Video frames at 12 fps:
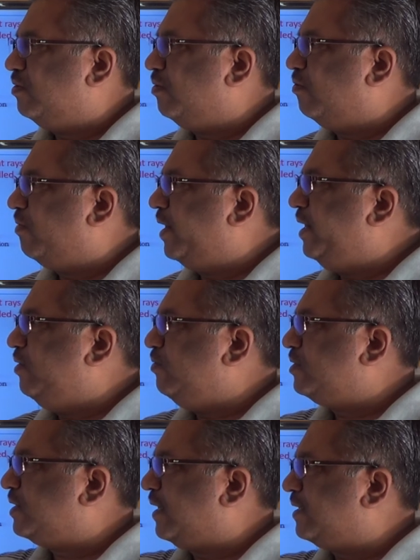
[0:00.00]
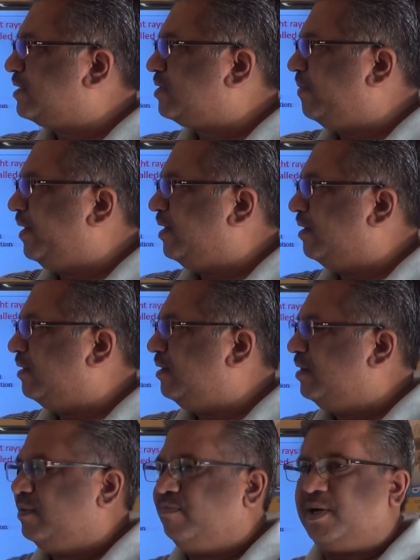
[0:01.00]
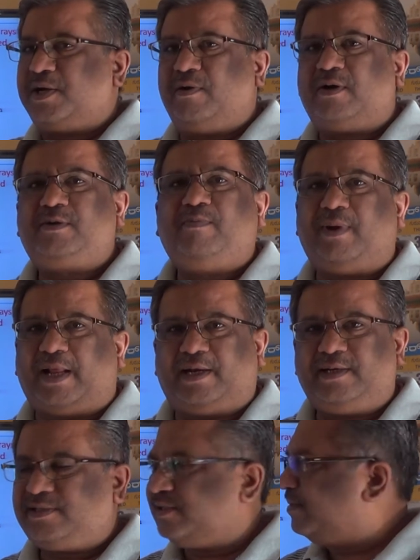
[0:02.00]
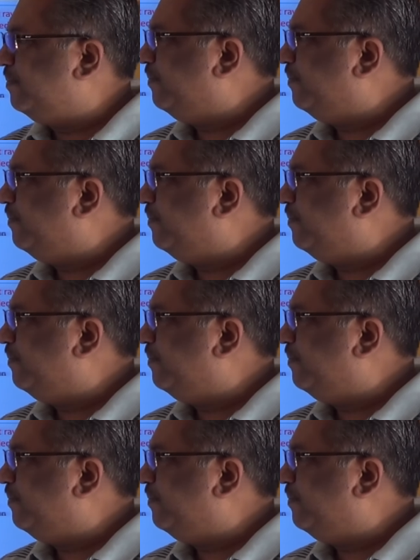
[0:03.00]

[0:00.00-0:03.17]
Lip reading: Why do stars twinkle but not planets?